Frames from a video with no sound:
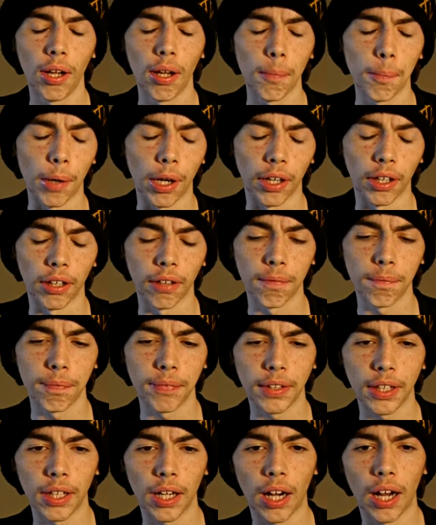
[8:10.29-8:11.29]
But
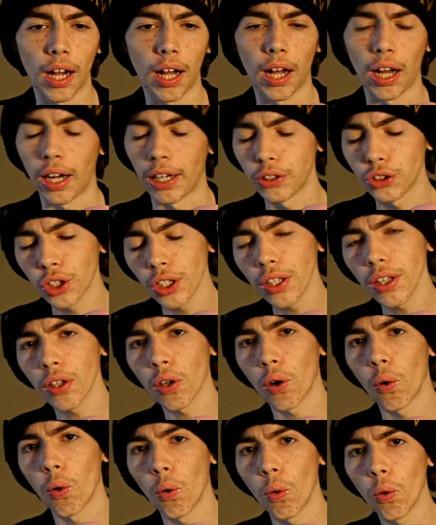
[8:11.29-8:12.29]
I shot the
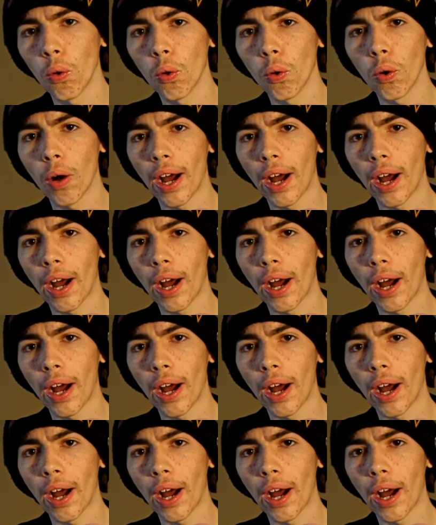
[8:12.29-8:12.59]
whole